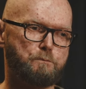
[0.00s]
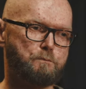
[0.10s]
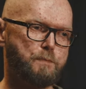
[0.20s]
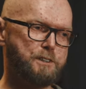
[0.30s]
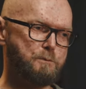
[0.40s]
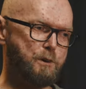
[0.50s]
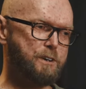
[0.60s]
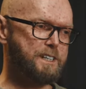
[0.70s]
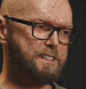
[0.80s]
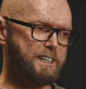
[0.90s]
But the
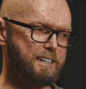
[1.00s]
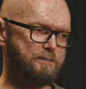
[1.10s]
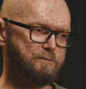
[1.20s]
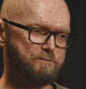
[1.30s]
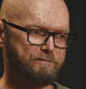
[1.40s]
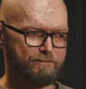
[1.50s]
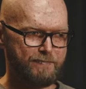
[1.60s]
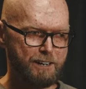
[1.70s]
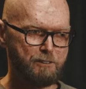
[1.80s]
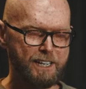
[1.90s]
point is that
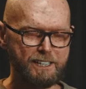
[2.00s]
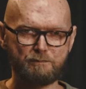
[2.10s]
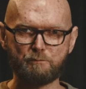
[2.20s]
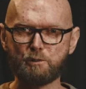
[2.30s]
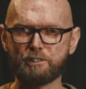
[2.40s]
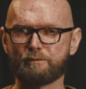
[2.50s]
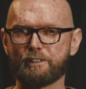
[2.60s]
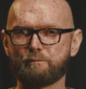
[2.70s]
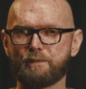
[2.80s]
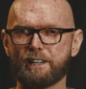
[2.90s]
nowadays, most of
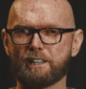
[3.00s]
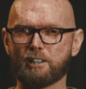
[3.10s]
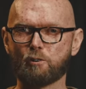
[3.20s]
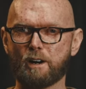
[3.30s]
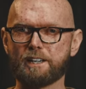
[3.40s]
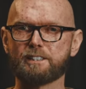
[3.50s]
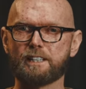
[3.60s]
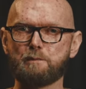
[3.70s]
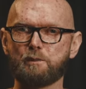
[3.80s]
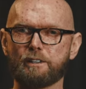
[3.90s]
them, they are quite
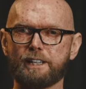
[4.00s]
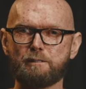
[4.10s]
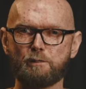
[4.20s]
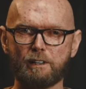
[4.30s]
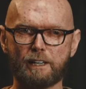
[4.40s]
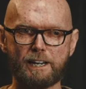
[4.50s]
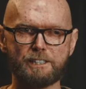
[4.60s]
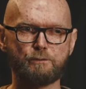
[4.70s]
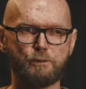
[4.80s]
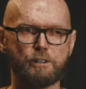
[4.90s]
stable. They will
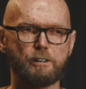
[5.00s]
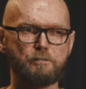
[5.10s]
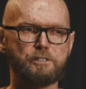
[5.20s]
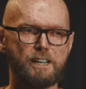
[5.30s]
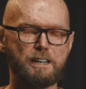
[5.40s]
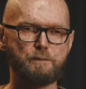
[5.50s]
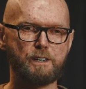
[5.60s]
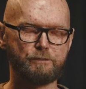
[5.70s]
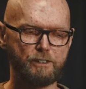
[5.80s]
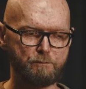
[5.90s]
last for a long time
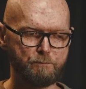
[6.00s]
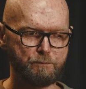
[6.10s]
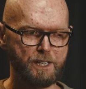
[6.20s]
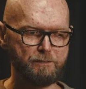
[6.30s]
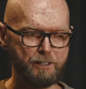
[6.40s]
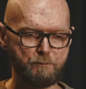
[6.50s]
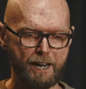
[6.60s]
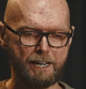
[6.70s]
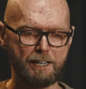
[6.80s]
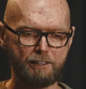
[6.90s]
if the PV
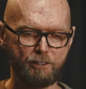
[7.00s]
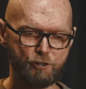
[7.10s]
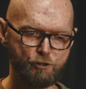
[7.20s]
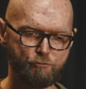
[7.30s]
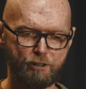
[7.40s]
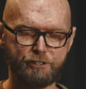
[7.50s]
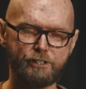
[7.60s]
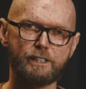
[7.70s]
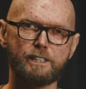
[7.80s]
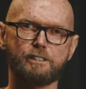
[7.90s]
panel
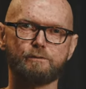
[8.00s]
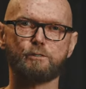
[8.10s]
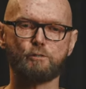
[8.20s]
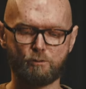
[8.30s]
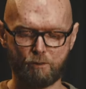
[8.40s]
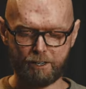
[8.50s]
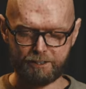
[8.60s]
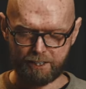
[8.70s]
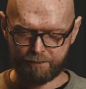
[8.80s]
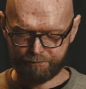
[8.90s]
construction is of good
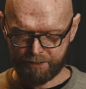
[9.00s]
quality.